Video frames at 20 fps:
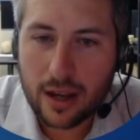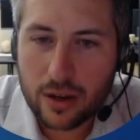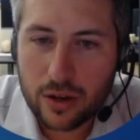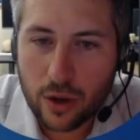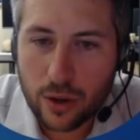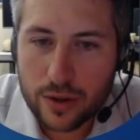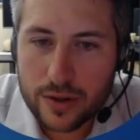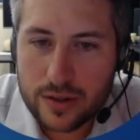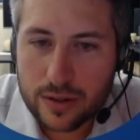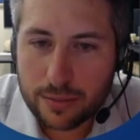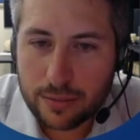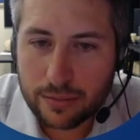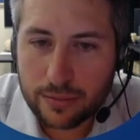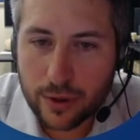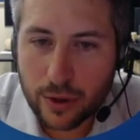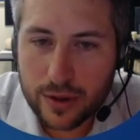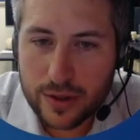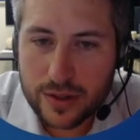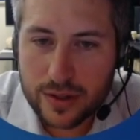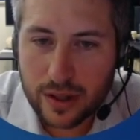Notice
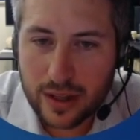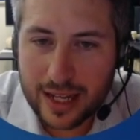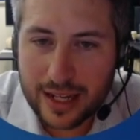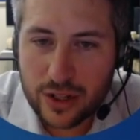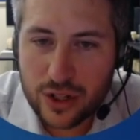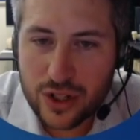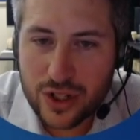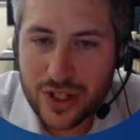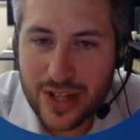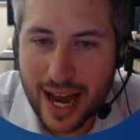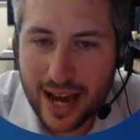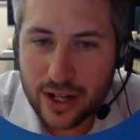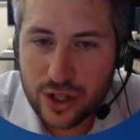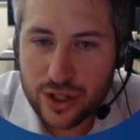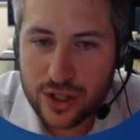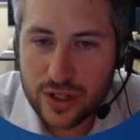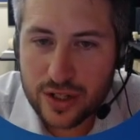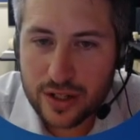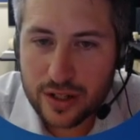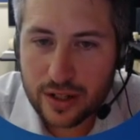that each
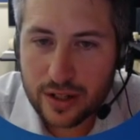dashed